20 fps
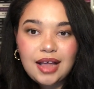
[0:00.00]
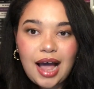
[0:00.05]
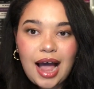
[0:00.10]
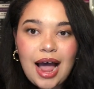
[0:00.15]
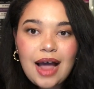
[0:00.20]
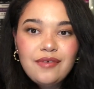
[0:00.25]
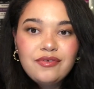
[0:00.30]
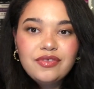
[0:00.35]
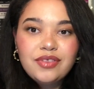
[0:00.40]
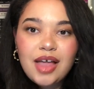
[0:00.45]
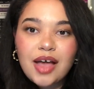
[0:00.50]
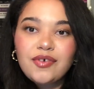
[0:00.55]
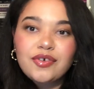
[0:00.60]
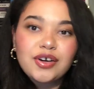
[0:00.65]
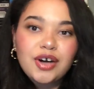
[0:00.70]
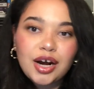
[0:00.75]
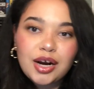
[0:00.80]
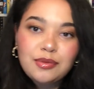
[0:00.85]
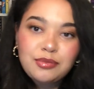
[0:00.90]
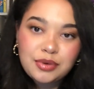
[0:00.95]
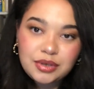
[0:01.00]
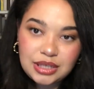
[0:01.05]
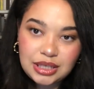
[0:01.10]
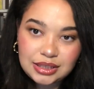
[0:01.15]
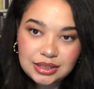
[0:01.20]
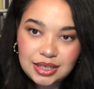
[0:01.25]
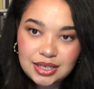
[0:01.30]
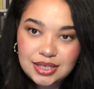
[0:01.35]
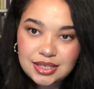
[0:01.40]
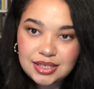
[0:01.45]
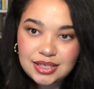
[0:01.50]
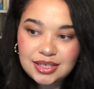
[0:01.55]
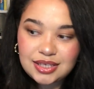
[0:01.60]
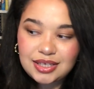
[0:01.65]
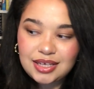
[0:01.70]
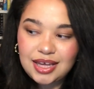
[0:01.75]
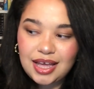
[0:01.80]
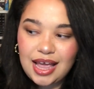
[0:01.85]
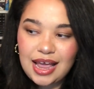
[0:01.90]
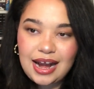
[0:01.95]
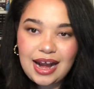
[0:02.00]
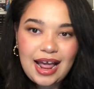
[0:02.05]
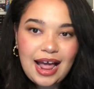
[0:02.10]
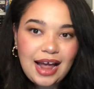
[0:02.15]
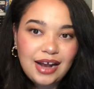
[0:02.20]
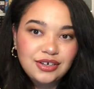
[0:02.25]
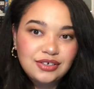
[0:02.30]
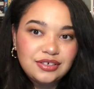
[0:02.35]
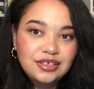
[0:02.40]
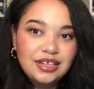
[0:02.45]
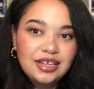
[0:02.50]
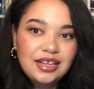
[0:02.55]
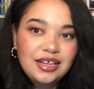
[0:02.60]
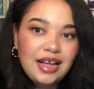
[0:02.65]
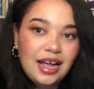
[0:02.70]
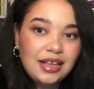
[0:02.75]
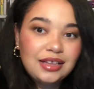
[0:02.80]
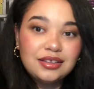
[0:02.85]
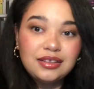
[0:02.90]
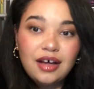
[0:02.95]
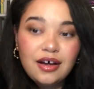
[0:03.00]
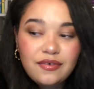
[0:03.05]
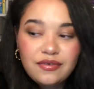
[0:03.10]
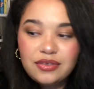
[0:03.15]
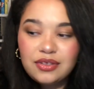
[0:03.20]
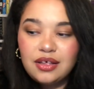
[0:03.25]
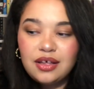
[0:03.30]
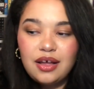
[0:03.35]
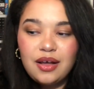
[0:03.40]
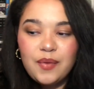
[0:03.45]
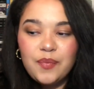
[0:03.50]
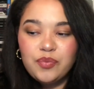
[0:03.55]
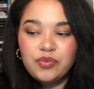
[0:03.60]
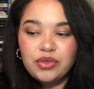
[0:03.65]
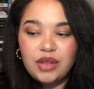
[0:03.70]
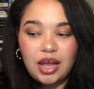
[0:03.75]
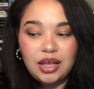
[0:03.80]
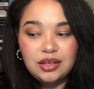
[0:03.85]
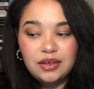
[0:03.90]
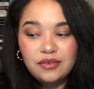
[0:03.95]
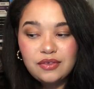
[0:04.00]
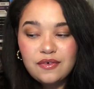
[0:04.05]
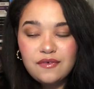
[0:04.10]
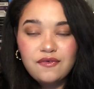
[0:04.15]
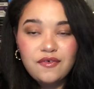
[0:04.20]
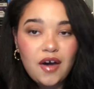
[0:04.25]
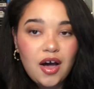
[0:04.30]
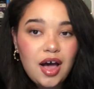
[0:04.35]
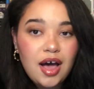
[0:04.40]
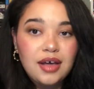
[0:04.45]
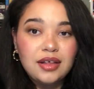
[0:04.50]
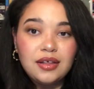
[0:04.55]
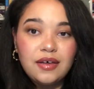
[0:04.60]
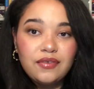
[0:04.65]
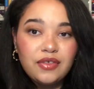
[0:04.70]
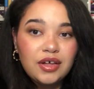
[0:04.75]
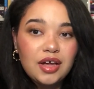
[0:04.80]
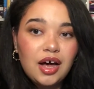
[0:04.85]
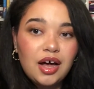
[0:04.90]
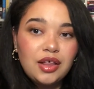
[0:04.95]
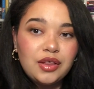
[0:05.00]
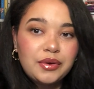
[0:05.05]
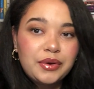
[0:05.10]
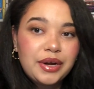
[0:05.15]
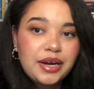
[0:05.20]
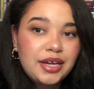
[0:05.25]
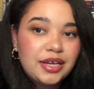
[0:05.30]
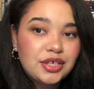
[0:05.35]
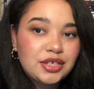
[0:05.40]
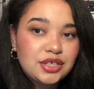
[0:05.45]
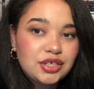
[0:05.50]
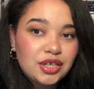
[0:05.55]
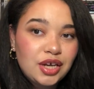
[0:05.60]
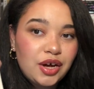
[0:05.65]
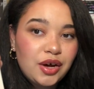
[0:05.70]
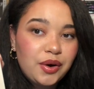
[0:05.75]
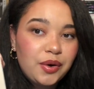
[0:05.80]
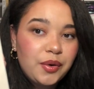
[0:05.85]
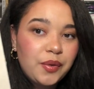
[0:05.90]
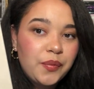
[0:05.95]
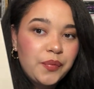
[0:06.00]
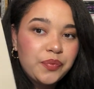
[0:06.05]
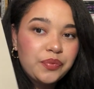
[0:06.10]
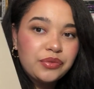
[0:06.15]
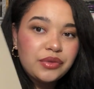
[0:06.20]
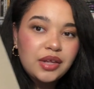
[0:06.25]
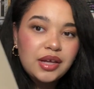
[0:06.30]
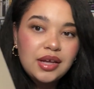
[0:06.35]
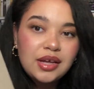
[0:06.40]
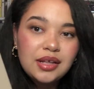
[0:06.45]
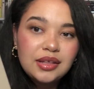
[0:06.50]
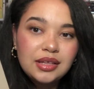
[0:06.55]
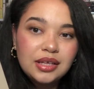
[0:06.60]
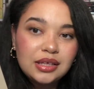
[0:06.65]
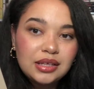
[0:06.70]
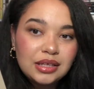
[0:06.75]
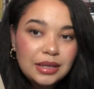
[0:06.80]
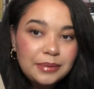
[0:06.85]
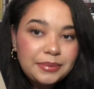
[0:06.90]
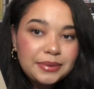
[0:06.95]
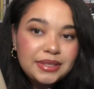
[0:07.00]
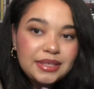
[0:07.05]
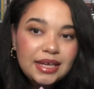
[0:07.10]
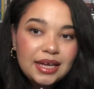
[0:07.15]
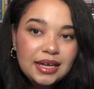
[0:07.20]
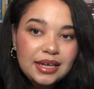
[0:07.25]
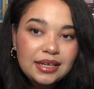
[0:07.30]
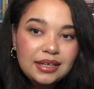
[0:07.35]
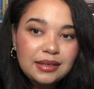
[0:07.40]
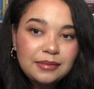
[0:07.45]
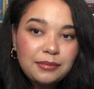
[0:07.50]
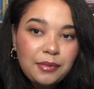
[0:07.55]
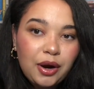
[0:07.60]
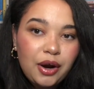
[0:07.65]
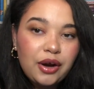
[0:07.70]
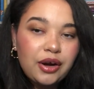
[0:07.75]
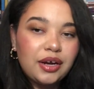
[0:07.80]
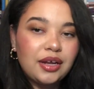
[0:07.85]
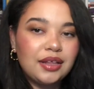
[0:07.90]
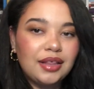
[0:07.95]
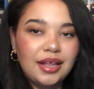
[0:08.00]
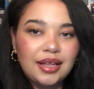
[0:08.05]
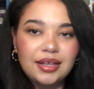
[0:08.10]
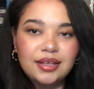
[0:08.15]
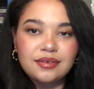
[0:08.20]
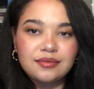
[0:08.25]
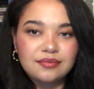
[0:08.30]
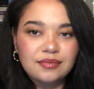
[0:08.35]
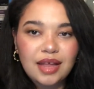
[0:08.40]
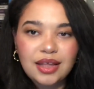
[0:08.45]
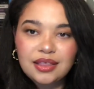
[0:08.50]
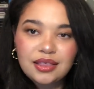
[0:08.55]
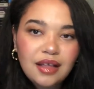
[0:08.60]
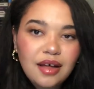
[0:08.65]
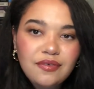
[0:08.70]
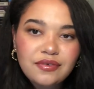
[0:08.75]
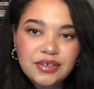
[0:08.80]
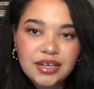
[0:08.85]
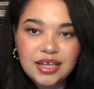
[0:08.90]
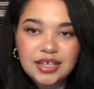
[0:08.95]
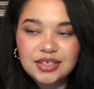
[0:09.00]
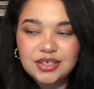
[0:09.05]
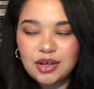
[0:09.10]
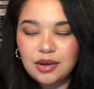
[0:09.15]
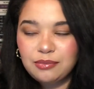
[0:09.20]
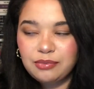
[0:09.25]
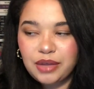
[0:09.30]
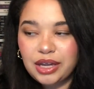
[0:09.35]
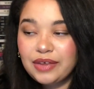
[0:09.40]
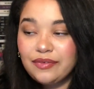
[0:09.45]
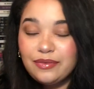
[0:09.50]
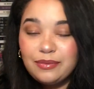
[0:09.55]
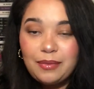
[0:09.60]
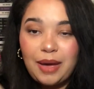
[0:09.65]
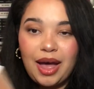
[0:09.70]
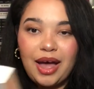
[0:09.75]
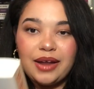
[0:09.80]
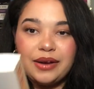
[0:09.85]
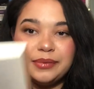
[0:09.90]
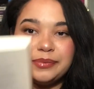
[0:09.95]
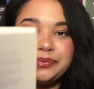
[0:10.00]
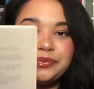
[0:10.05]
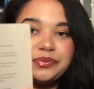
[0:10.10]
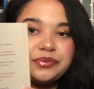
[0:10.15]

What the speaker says: I've never got a book like this, and I love the font, I love the coloring, so the lipstick mark, like, I loved it, so I'm not even mad.